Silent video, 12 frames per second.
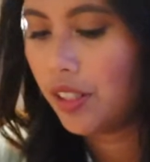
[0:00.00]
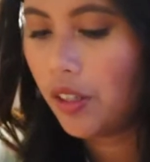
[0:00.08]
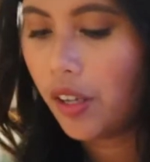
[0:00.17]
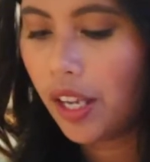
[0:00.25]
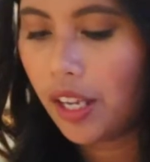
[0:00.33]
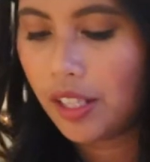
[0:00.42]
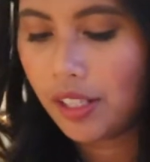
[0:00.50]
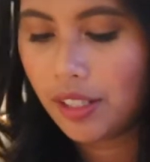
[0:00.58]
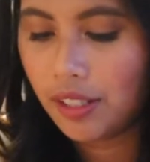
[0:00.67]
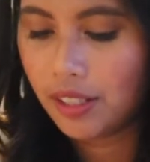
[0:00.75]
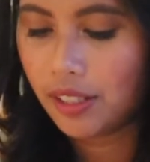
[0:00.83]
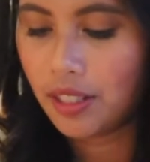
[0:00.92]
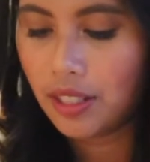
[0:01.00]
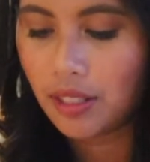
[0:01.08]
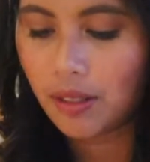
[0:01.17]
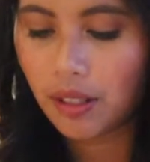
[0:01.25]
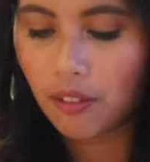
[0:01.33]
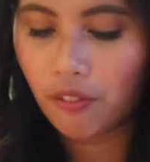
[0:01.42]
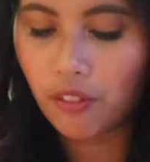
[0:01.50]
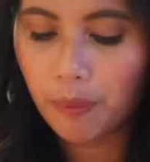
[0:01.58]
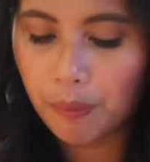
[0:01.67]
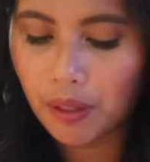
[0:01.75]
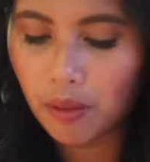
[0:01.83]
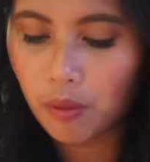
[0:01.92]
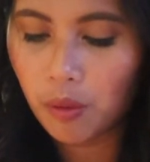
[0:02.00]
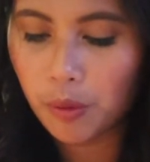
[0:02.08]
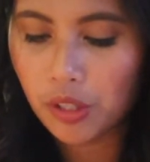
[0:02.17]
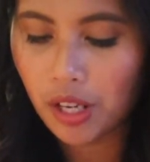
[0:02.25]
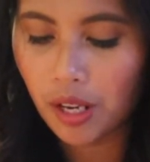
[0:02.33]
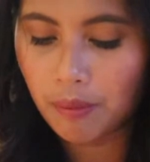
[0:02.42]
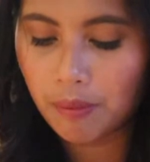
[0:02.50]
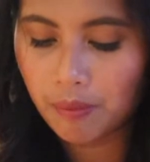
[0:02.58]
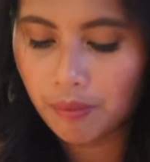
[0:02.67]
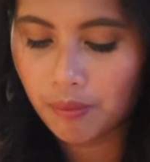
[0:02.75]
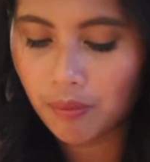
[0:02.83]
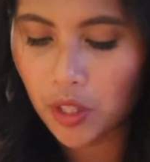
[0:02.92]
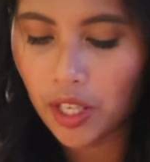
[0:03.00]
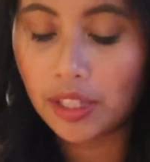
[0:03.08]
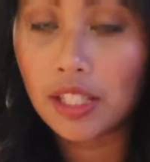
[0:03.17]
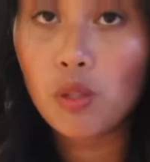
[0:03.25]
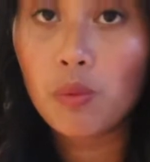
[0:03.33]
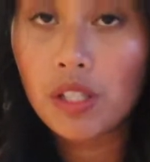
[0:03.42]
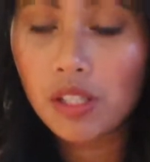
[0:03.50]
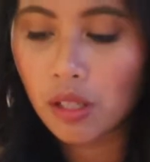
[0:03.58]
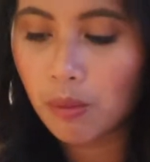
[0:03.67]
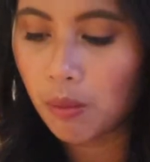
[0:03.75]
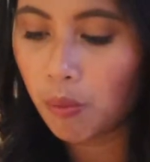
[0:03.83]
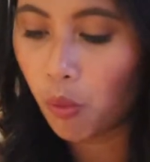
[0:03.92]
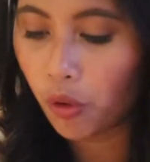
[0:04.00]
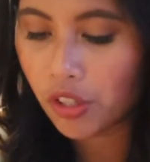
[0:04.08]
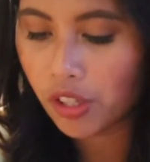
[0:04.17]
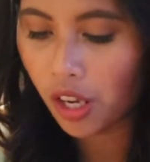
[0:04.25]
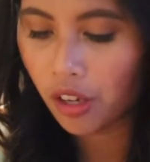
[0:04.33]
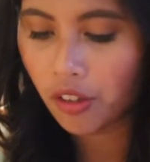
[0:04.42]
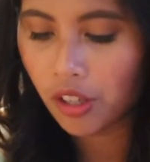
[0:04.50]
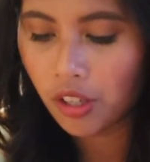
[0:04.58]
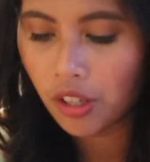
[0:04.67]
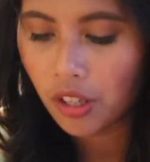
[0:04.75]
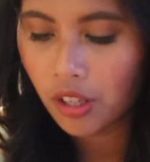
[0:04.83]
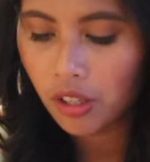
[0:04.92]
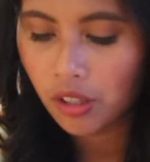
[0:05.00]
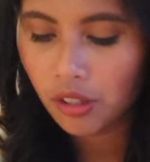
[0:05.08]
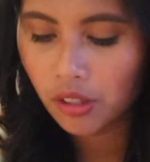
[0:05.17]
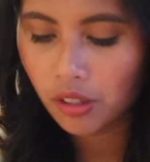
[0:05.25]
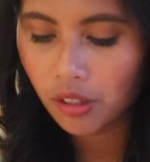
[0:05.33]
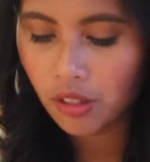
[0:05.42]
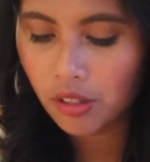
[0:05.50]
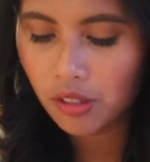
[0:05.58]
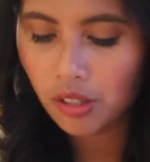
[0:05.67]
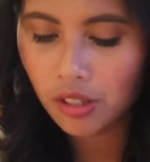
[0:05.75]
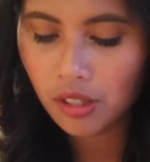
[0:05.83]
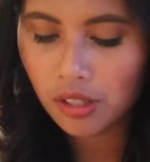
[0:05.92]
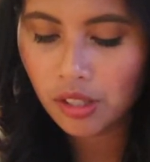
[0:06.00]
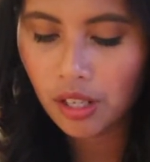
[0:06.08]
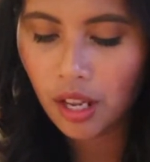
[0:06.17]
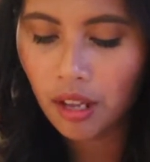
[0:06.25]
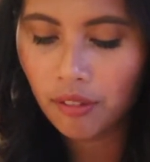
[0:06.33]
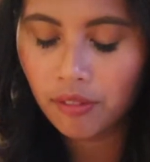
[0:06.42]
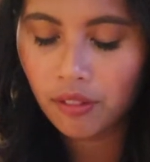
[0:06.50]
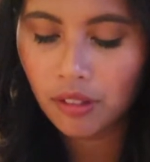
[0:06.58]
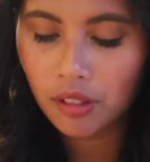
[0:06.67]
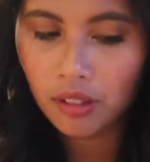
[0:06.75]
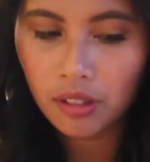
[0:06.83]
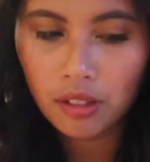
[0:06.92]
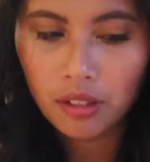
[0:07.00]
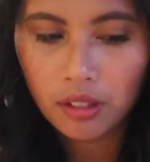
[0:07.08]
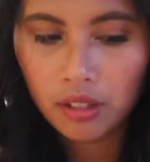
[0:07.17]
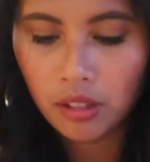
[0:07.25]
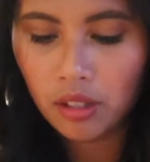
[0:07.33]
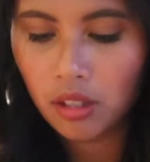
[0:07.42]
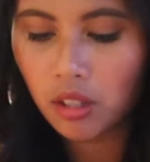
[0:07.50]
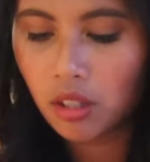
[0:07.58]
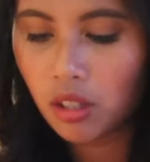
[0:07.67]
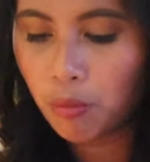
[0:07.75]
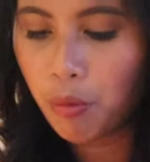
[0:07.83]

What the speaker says: Okay. Okay, flip it one more time. Okay, this one's gonna be more scarier because it doesn't have the